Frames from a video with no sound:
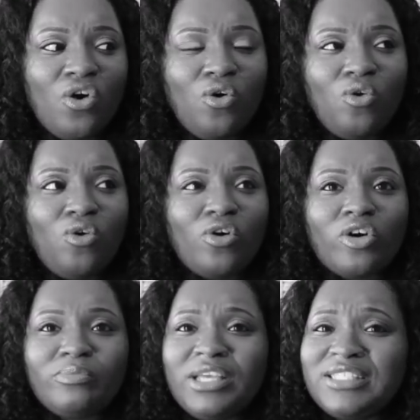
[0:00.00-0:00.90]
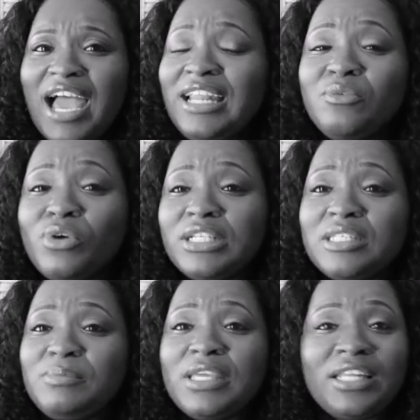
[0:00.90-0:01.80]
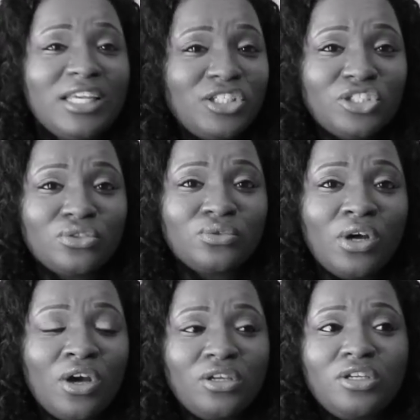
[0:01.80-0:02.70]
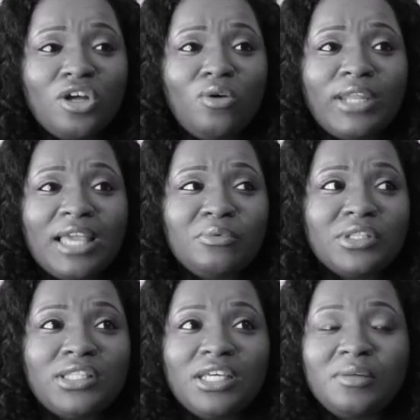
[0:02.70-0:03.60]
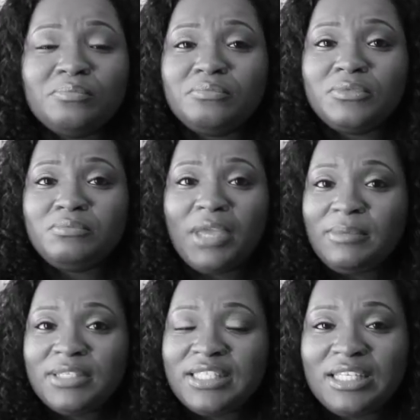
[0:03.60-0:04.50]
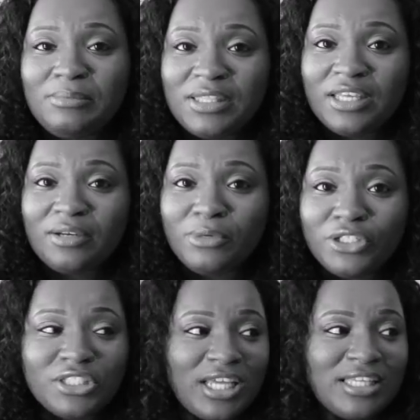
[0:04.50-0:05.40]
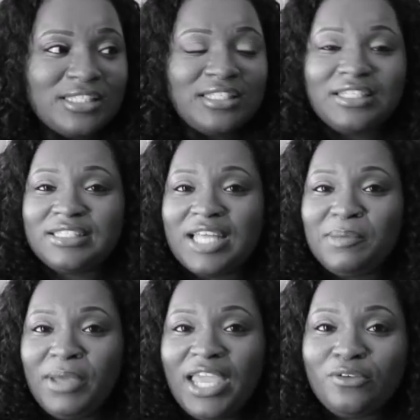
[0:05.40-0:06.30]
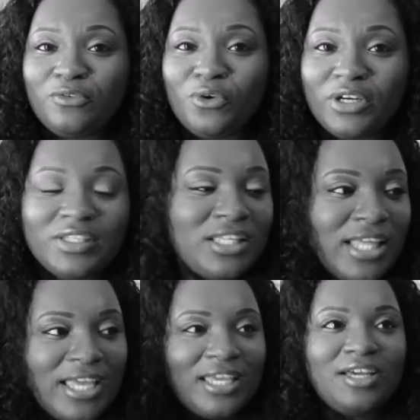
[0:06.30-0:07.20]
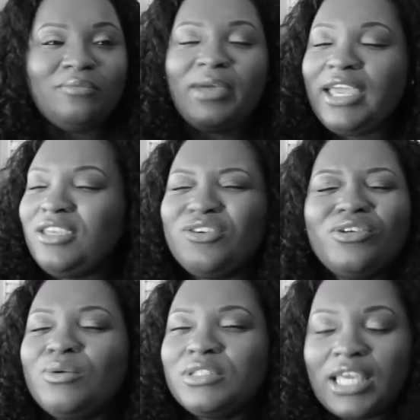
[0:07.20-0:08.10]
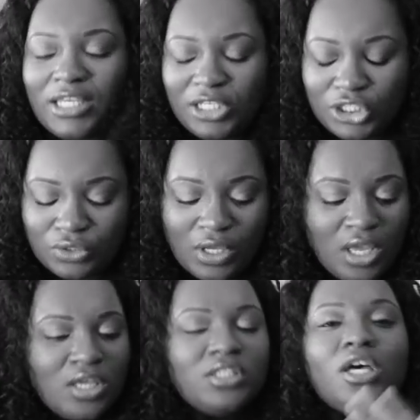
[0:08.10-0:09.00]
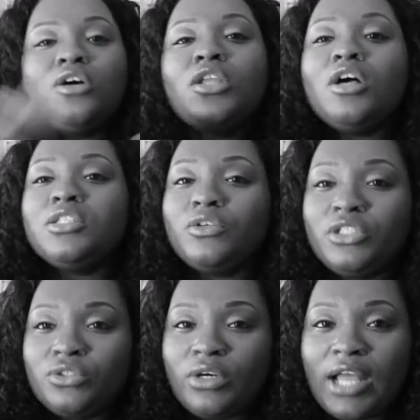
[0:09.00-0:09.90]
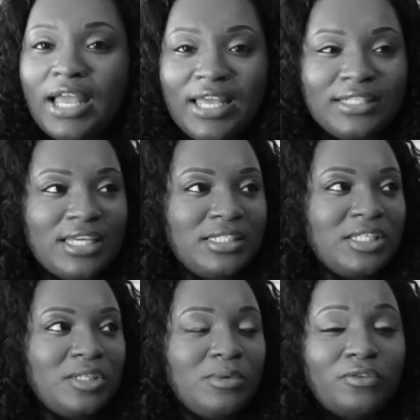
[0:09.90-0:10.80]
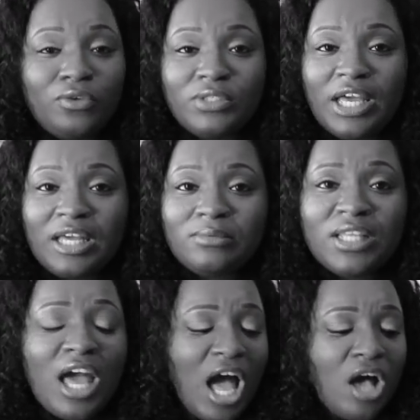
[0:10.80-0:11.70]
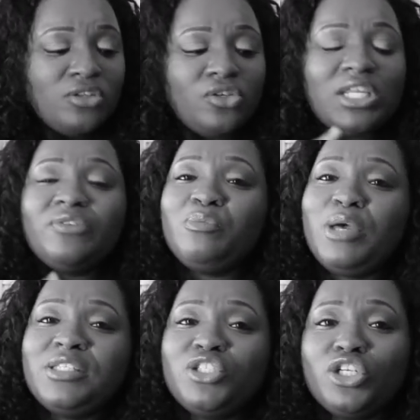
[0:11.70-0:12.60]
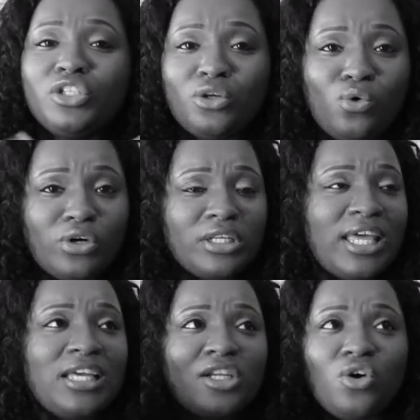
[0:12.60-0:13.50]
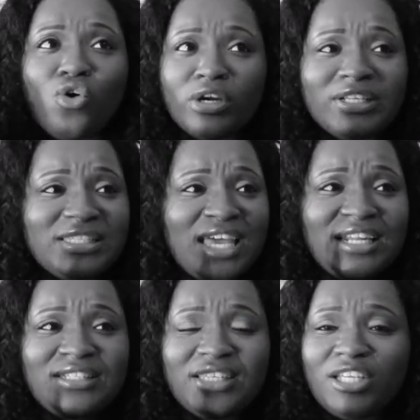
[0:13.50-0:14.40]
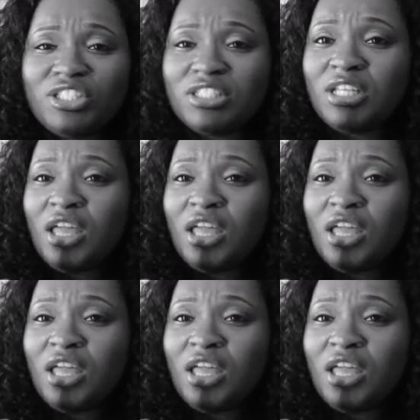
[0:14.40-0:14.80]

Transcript: or because I didn't want it to be an issue, you know, like with them maybe sending me their merchandise and then it's not paid for and then like it come back, you know, and it was like an issue. So long story short, I contacted them a few times. I also left a message under the order, like a little order status section